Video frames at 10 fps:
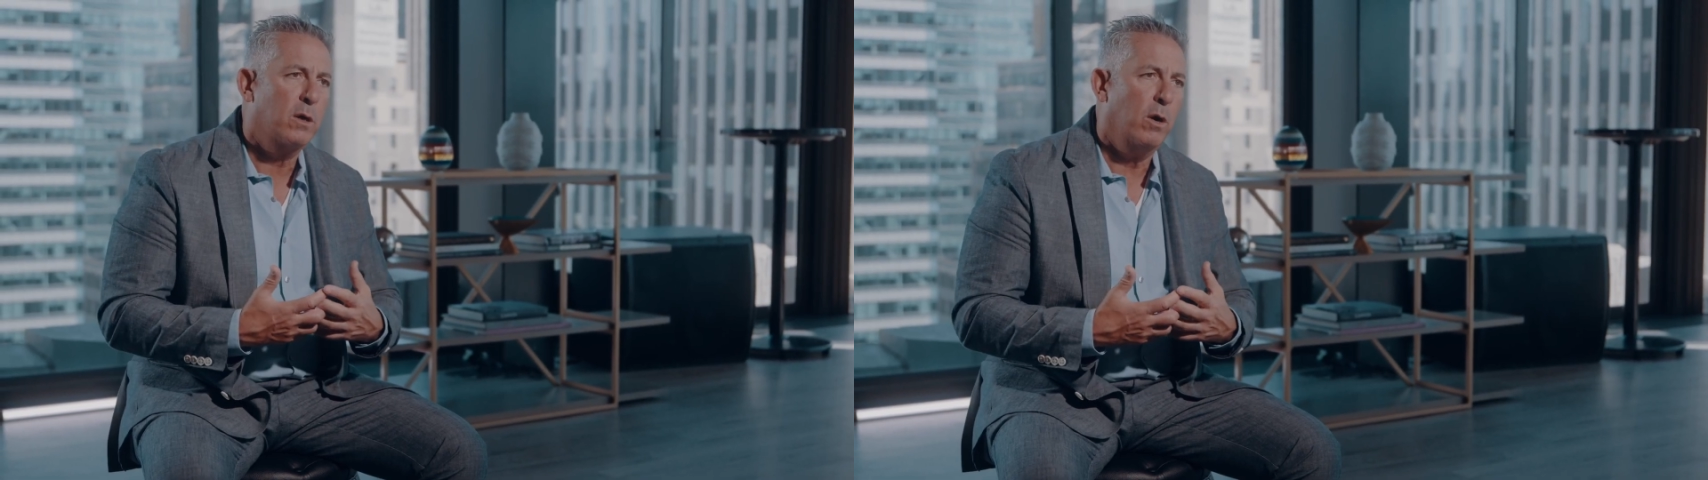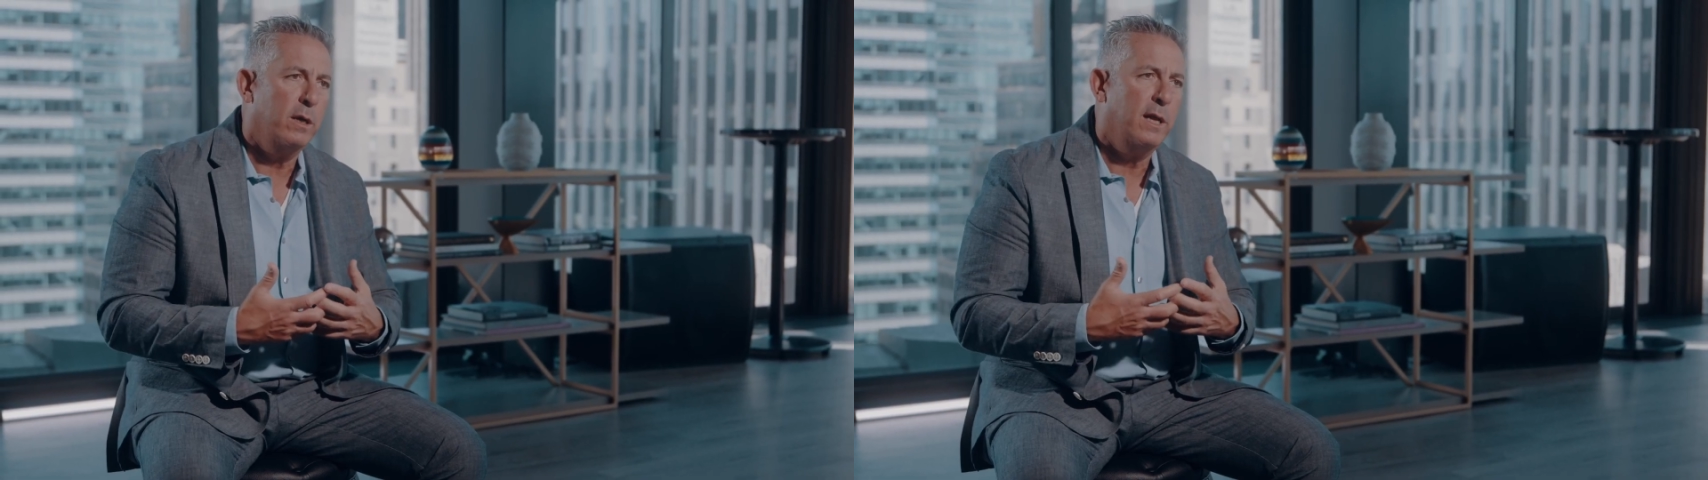
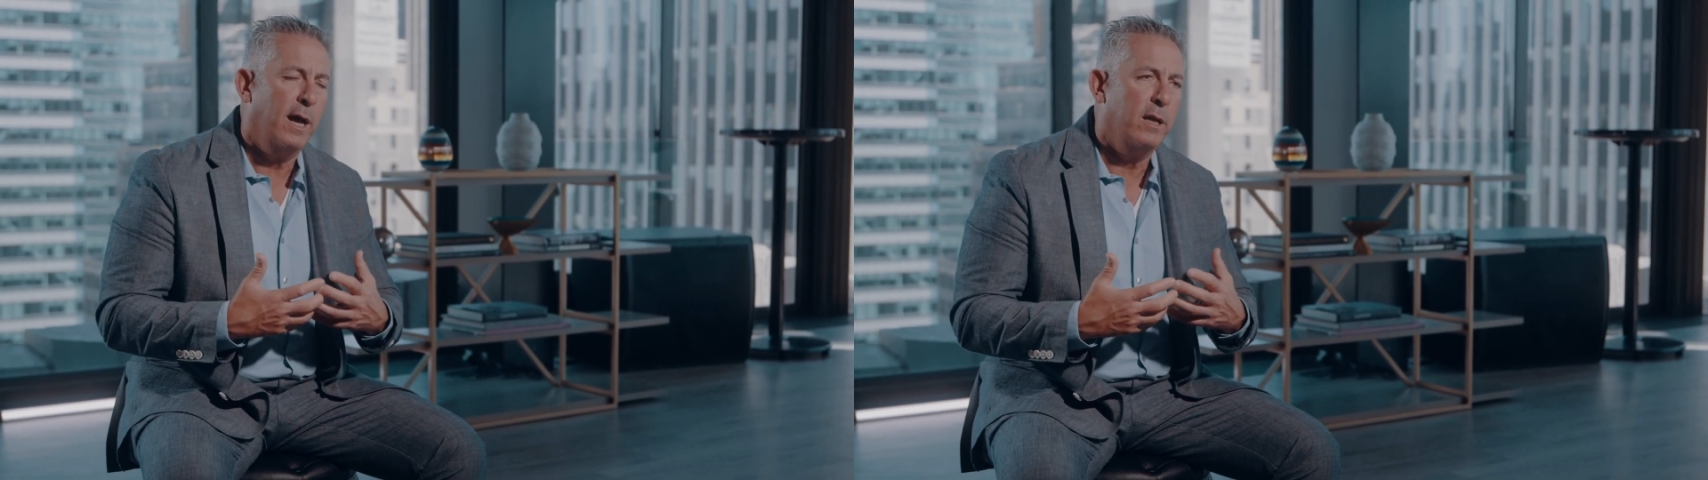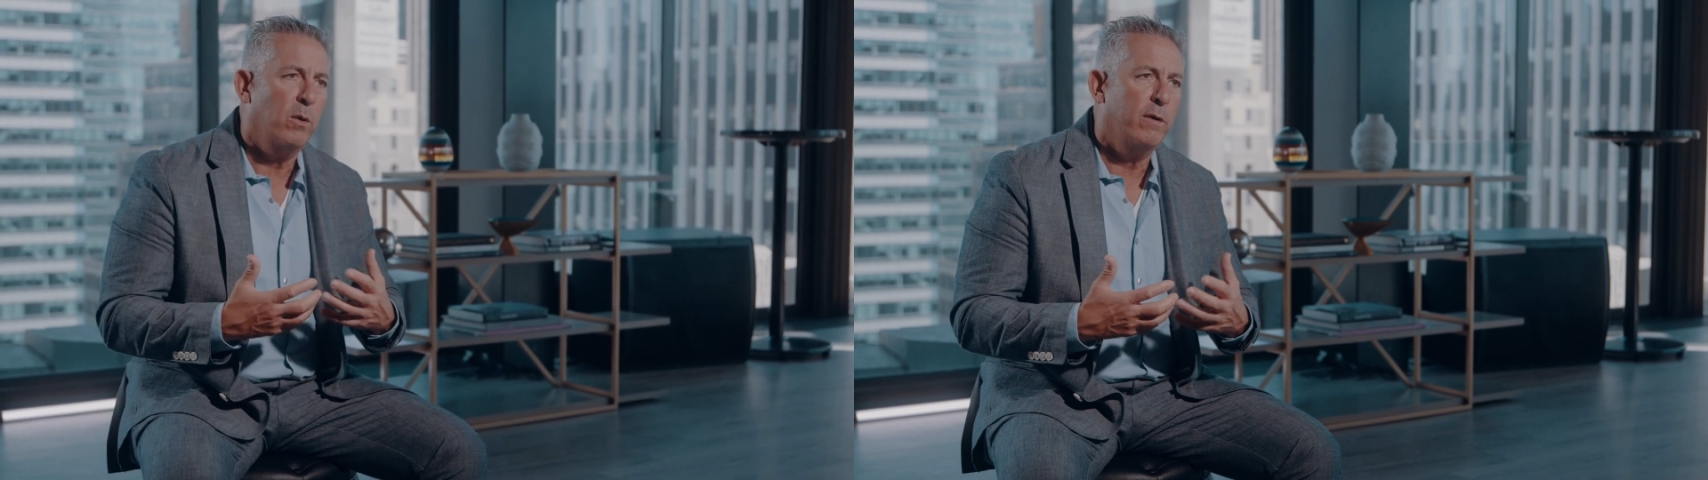
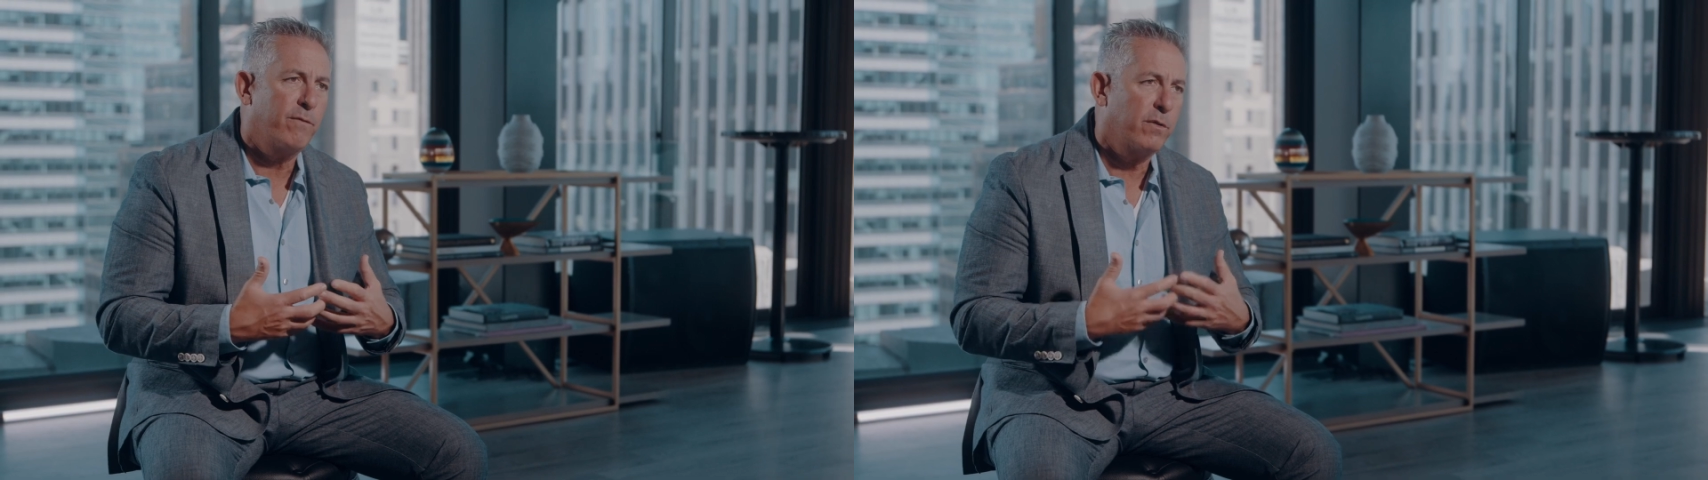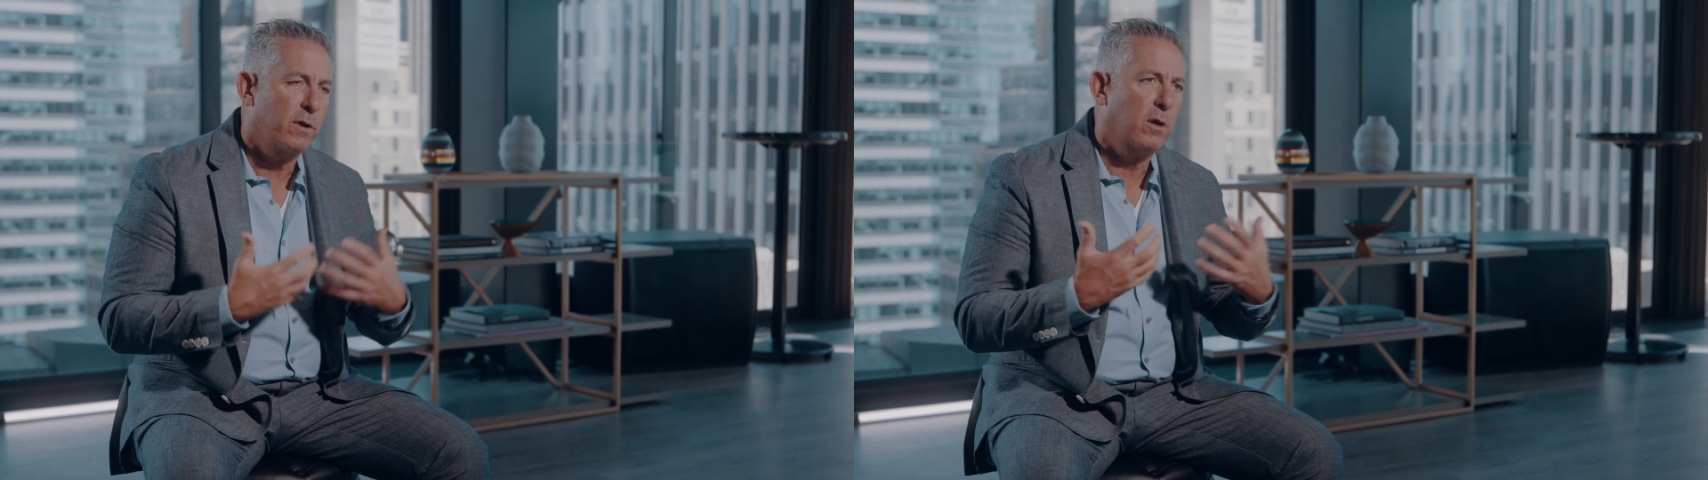Cardano and
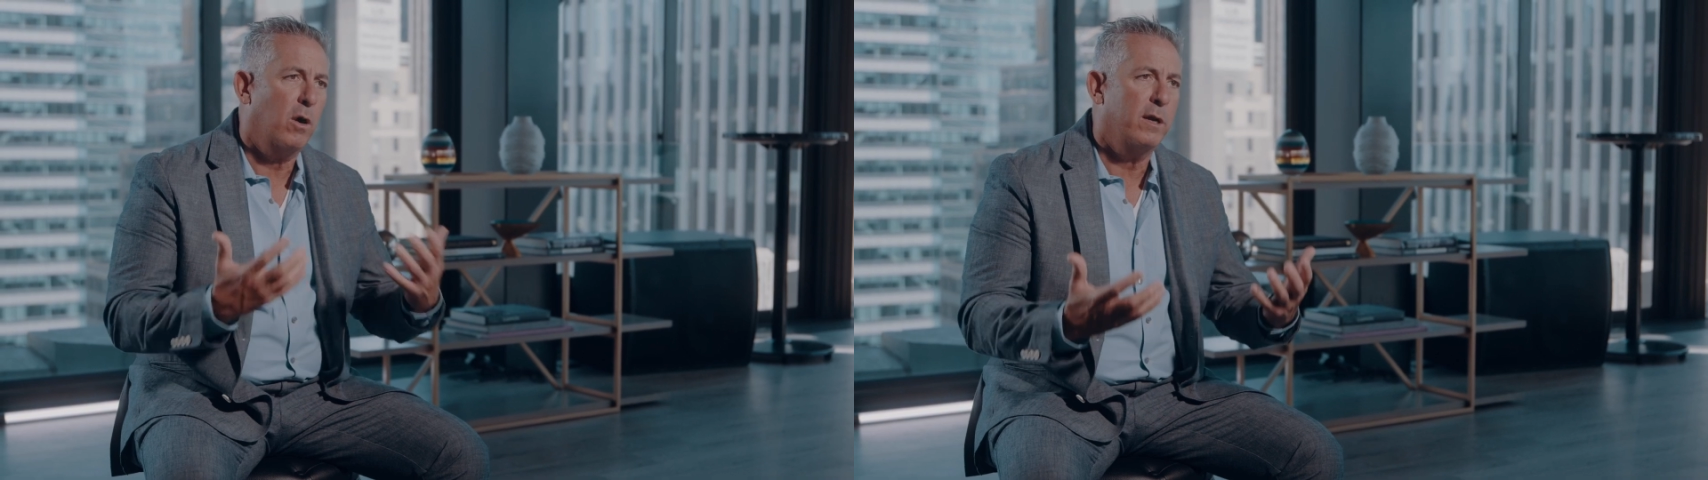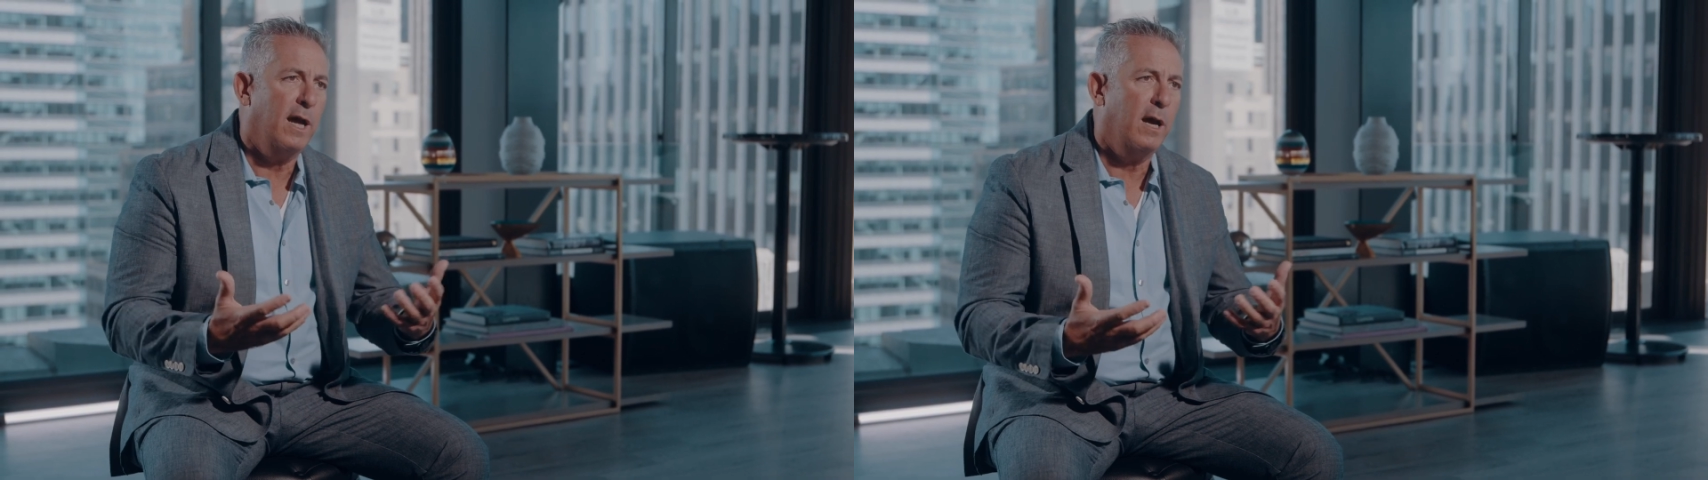for the
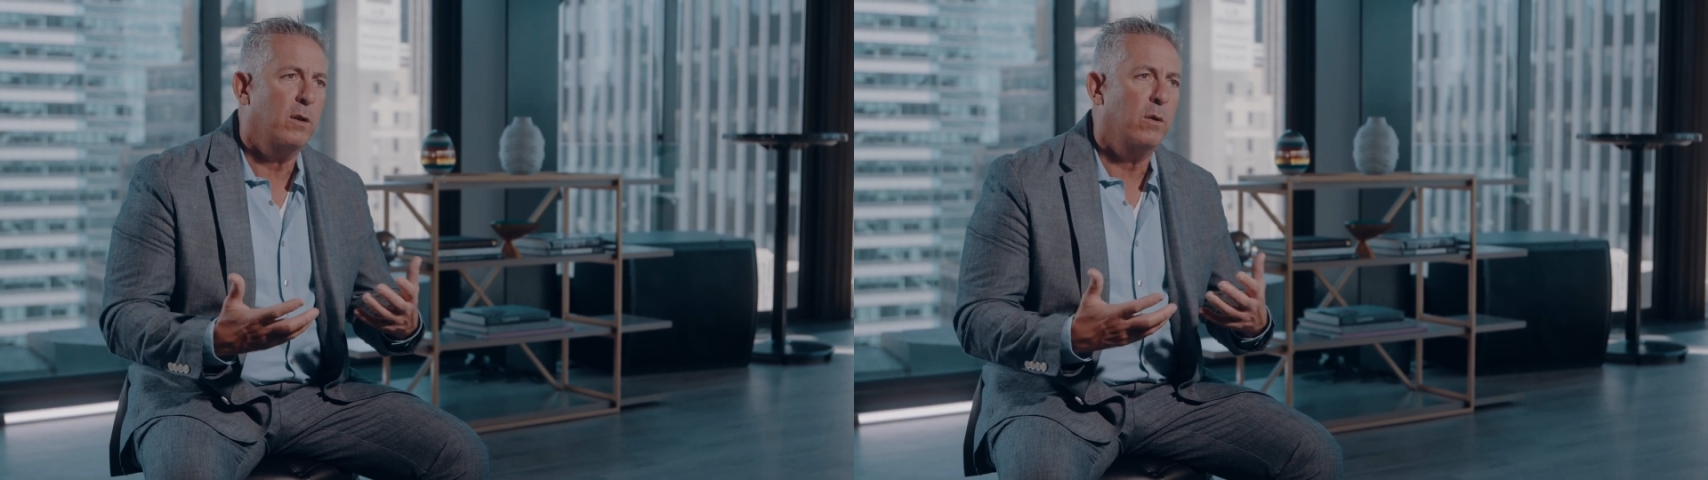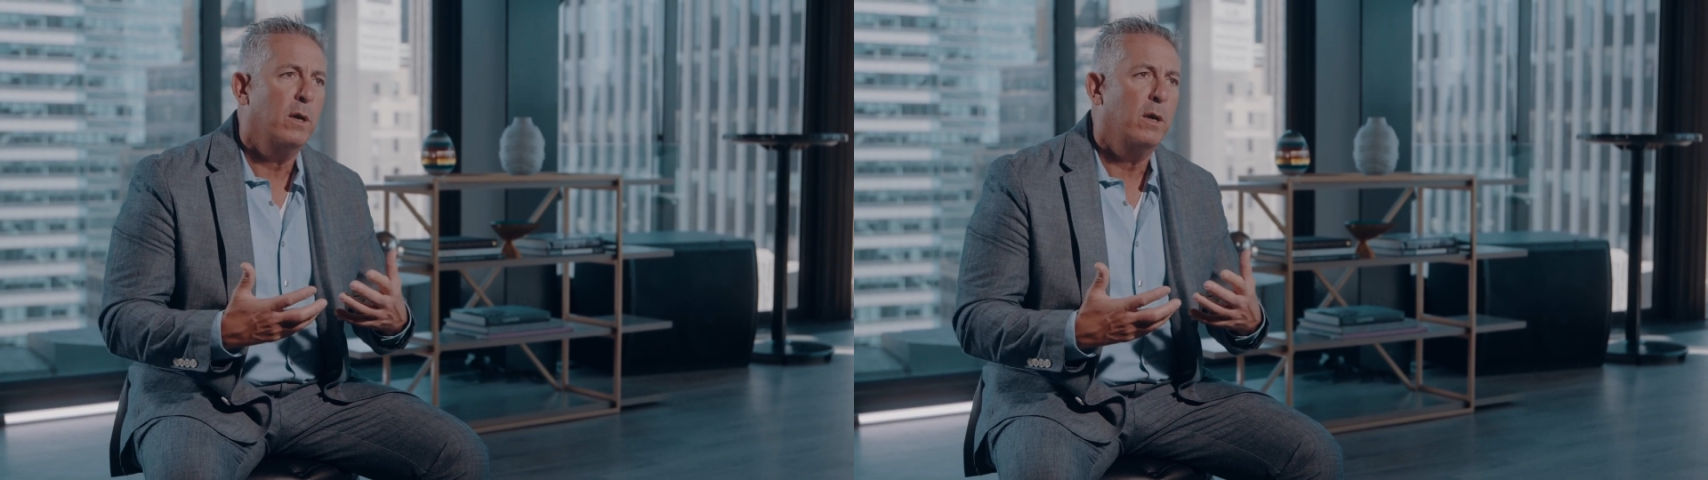Cardano